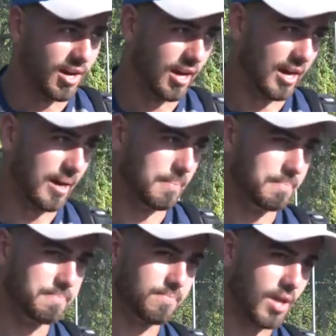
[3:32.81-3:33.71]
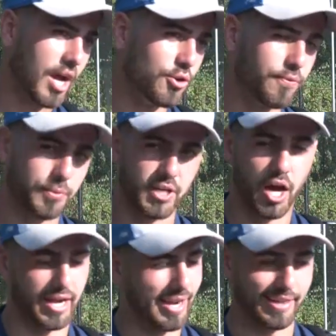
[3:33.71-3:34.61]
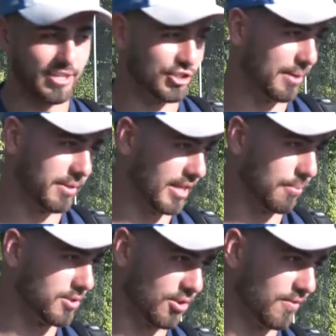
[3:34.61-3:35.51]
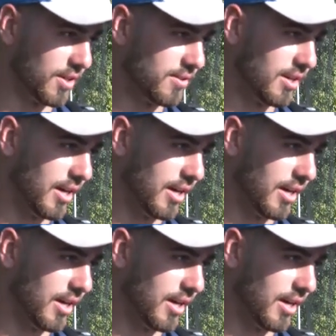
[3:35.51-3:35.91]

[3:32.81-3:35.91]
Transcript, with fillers: Um, I knew if we got out of that jam, the game was over.